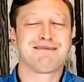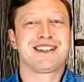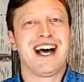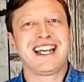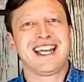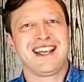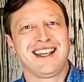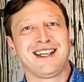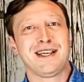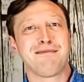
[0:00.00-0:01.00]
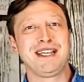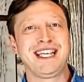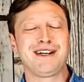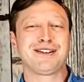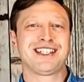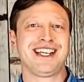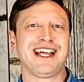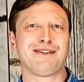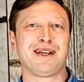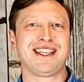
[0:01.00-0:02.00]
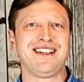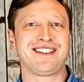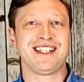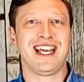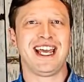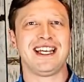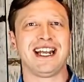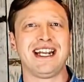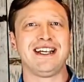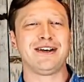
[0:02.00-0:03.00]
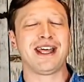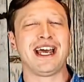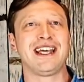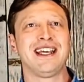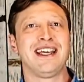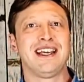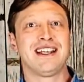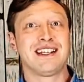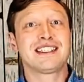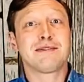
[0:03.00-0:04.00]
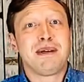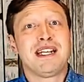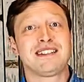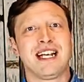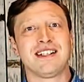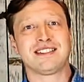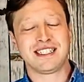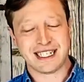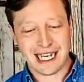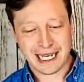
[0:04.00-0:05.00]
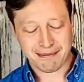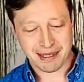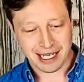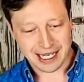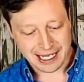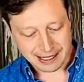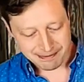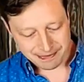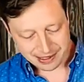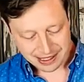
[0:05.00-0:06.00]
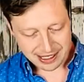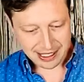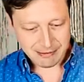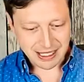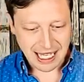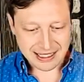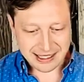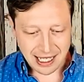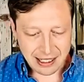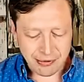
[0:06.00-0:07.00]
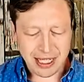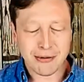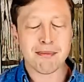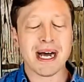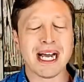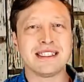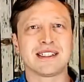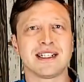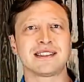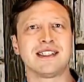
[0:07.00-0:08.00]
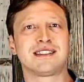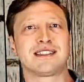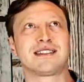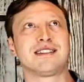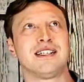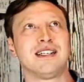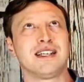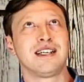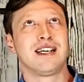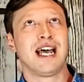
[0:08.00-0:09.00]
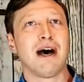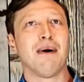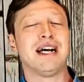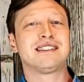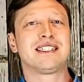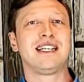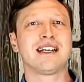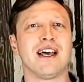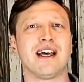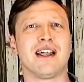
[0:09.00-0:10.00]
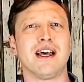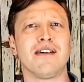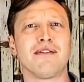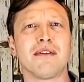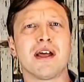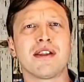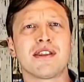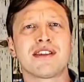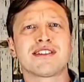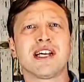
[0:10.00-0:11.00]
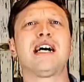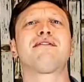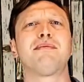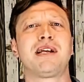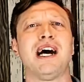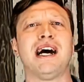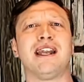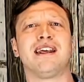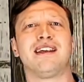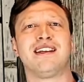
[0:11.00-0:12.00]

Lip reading: I'm glad to be here together with you today. And I know that this has been a challenging time. But that song really reminds us, it's how I see it, a song from God